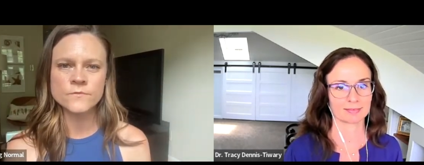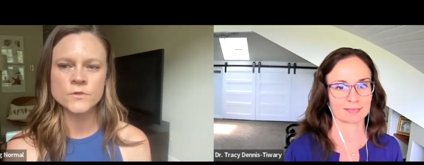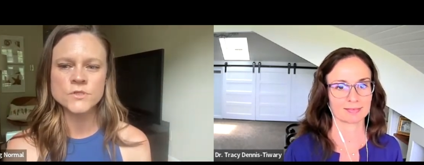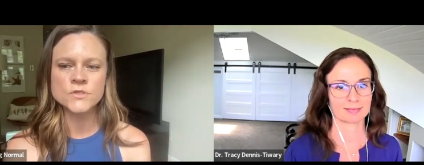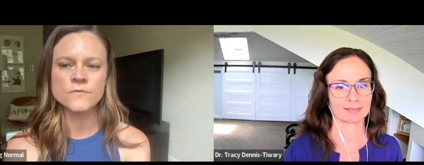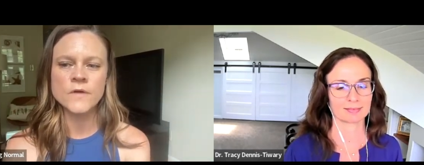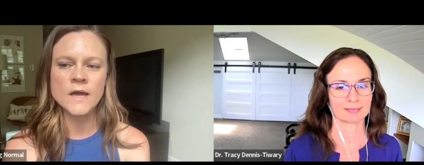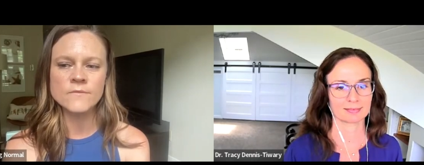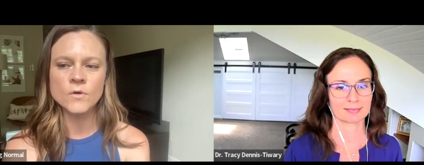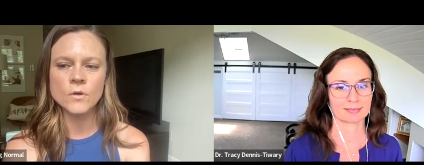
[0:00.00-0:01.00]
Speaker 1: for
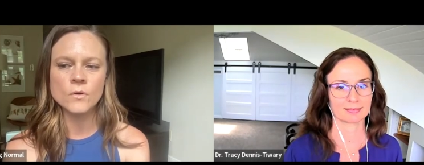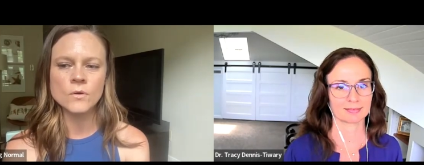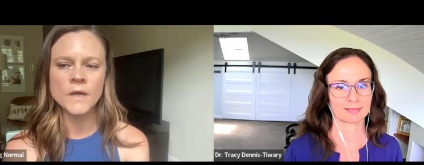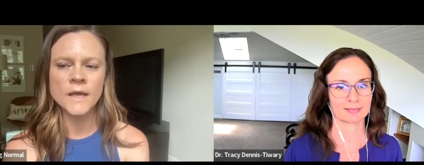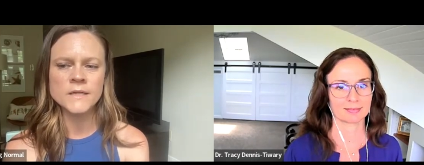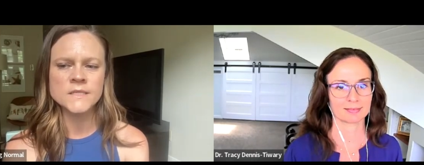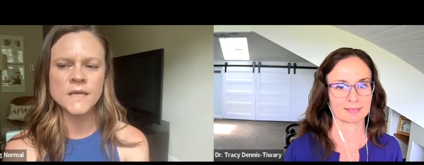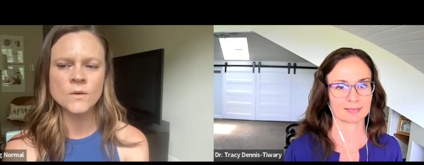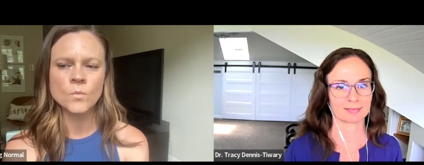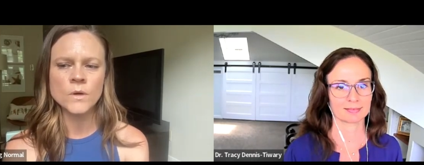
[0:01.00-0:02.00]
survival and
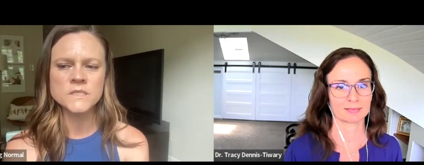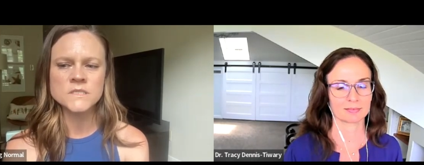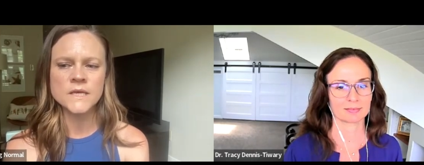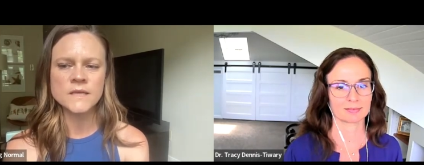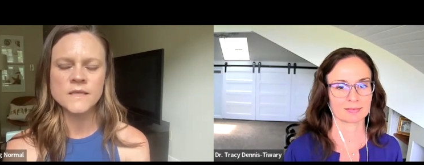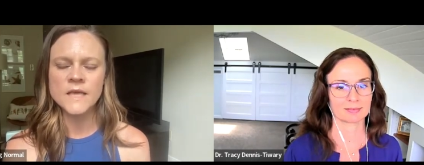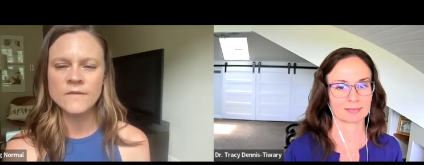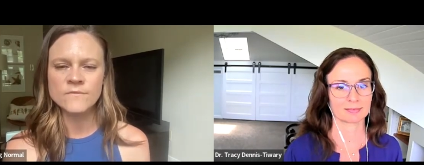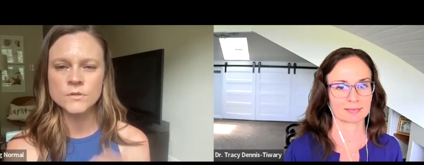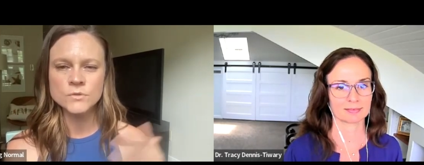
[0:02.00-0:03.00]
and what is like the
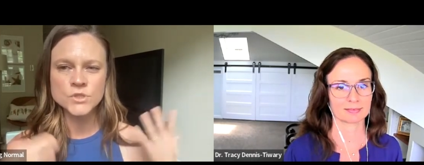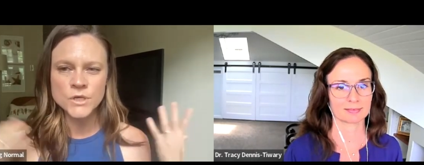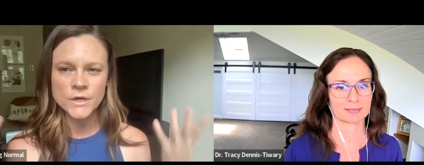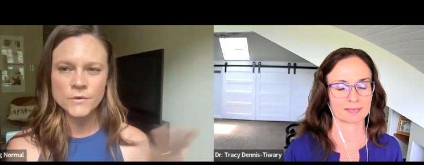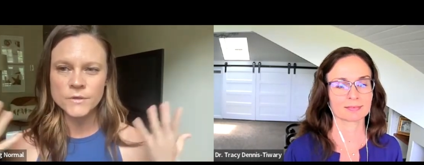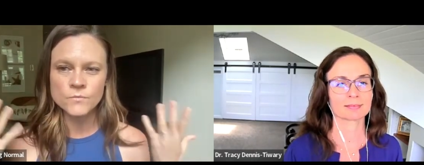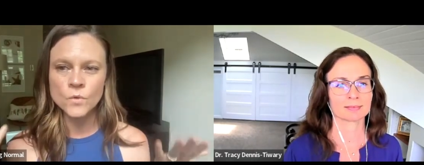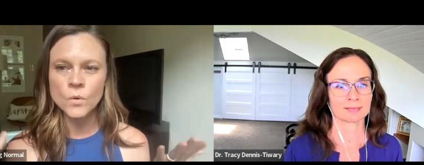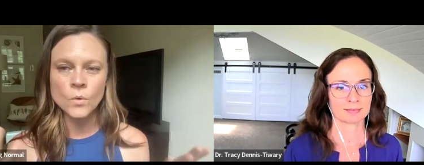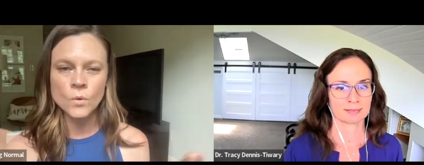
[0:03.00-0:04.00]
evolutionary
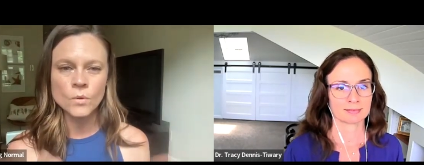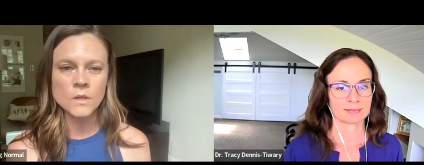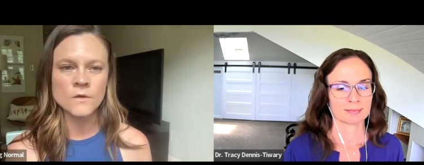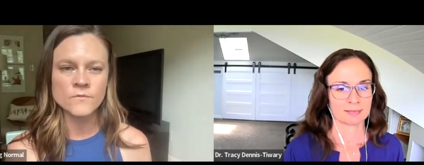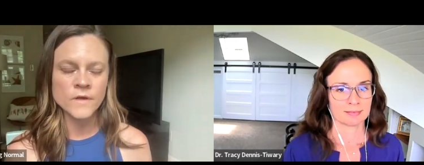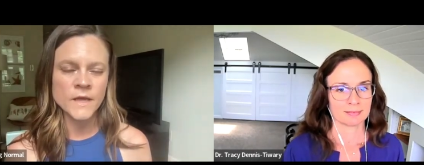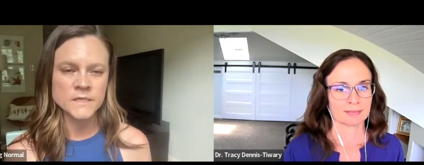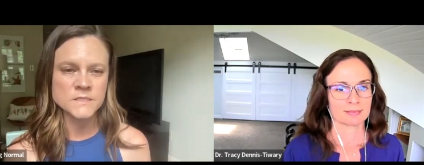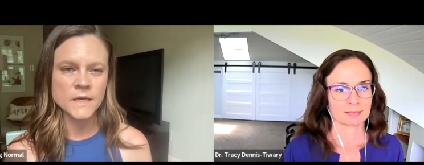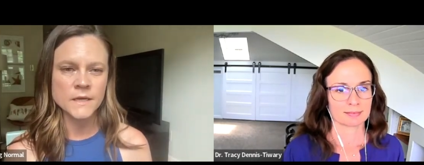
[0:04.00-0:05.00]
role of
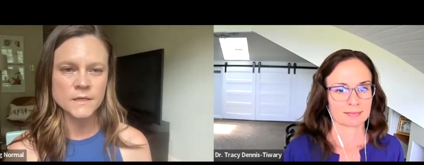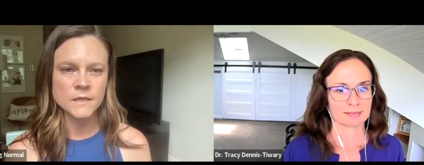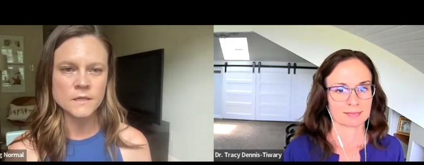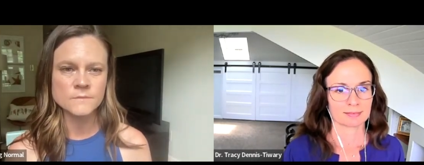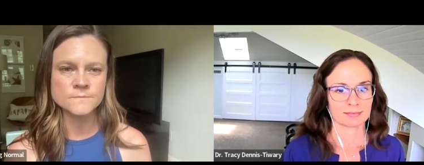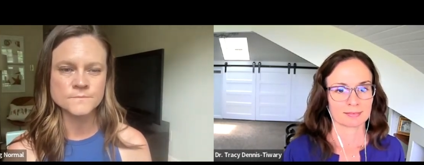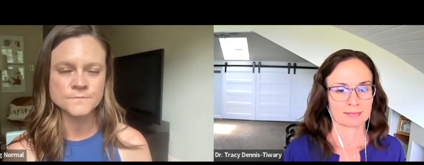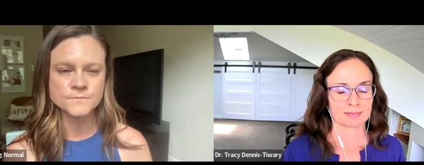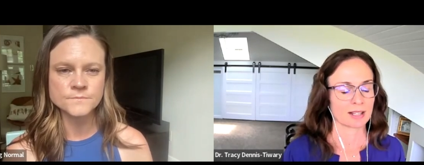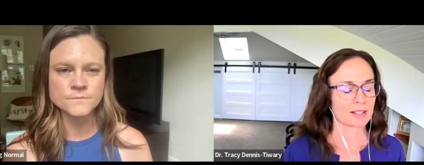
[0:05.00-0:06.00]
anxiety
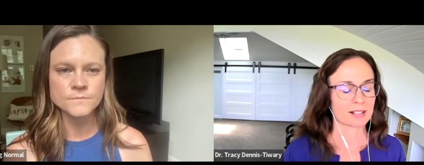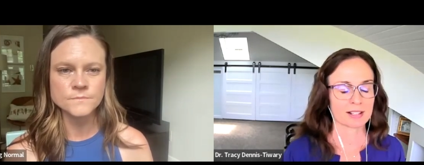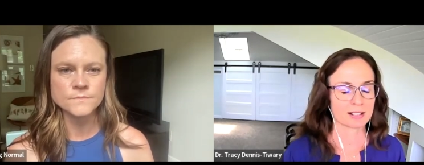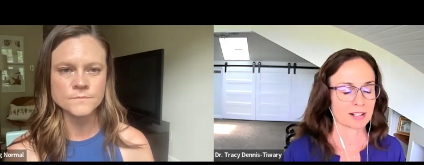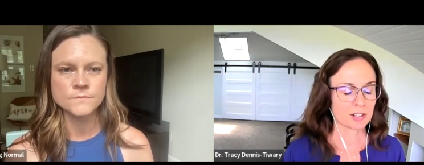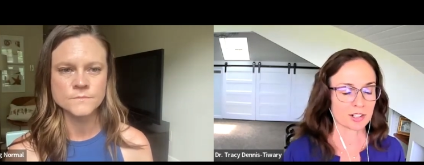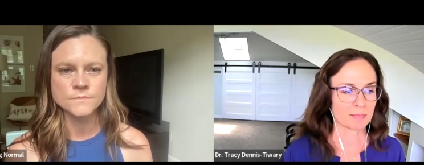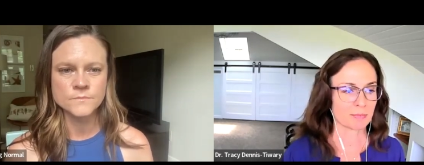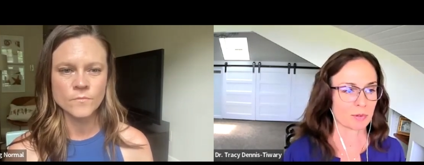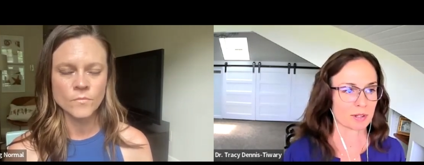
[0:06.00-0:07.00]
yeah,
Speaker 2: this is such an
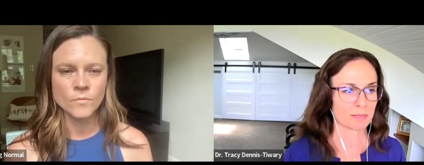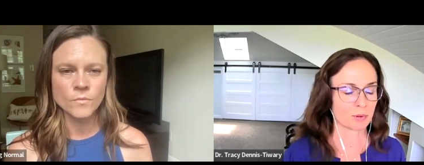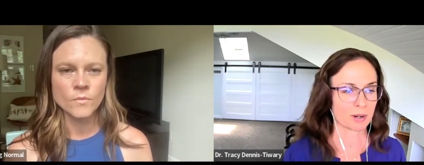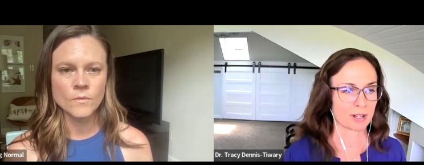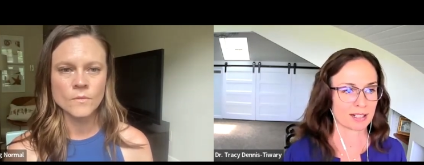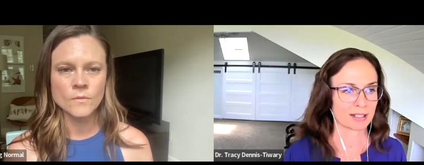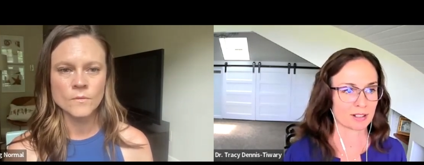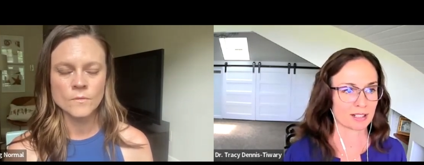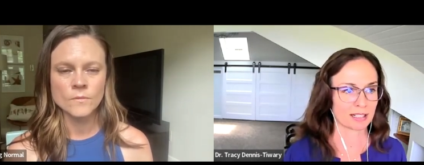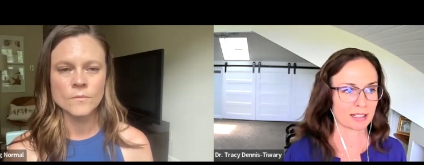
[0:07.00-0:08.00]
important point, and it
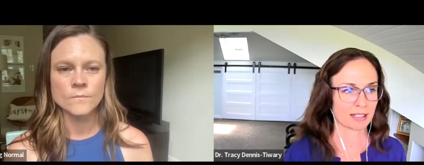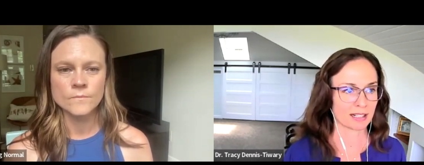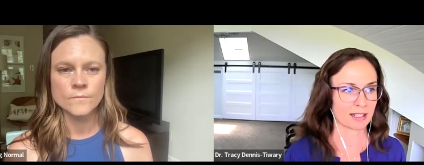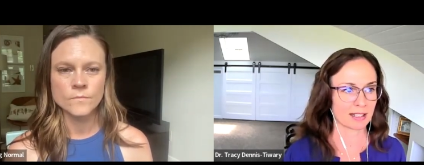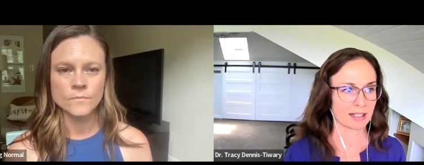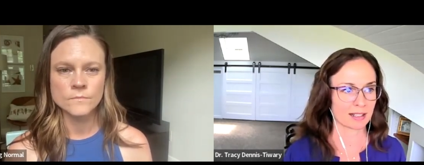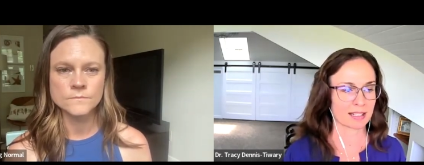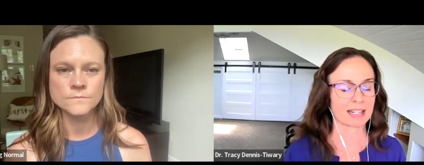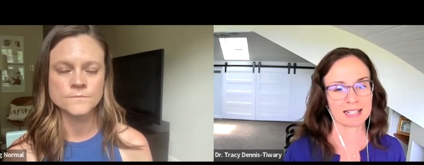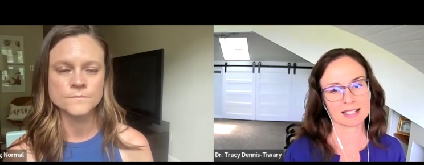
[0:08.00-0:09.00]
really, I, I
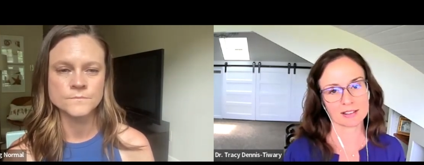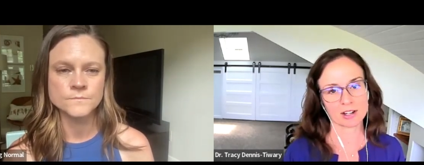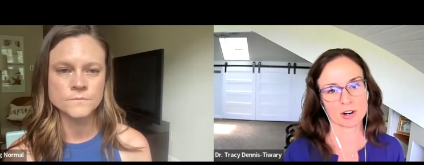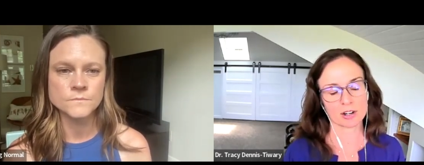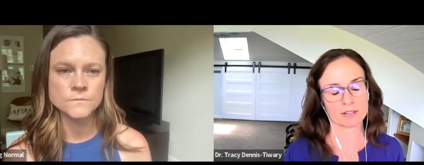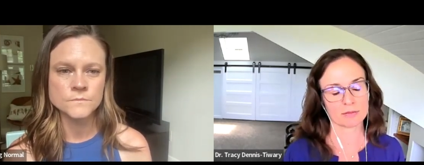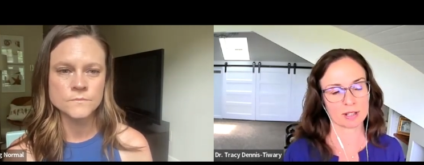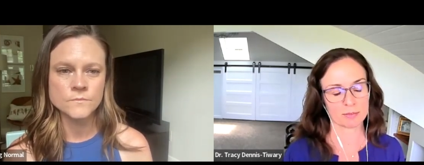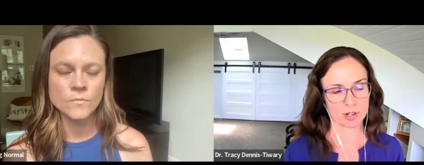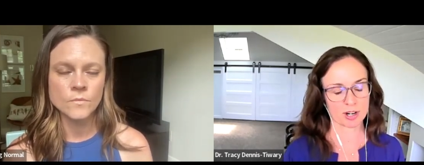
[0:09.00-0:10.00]
think it is at the heart of
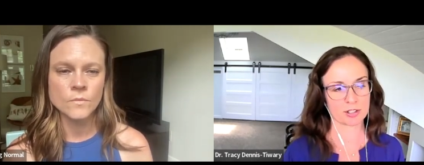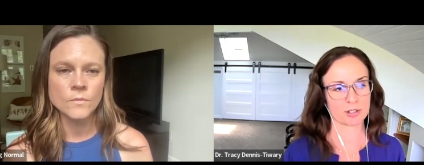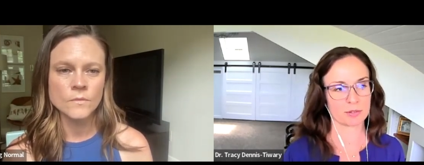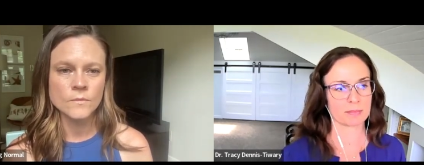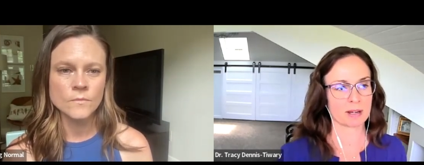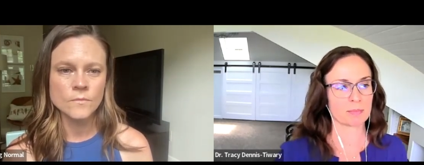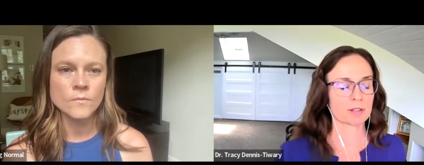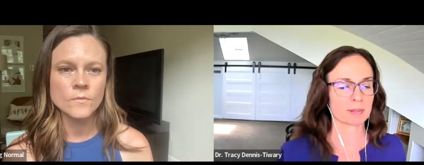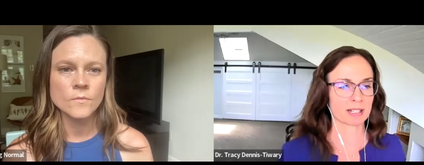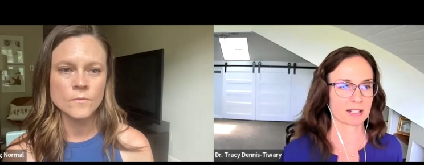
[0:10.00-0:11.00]
what I'm trying to do with my
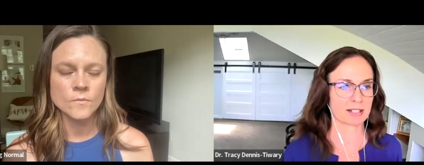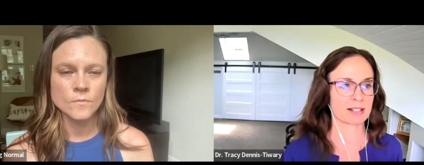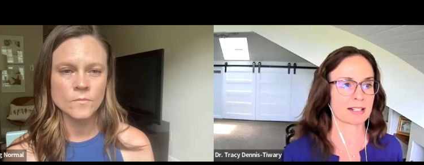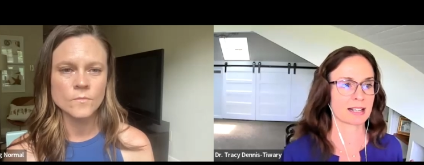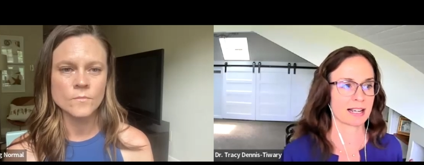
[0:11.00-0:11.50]
book because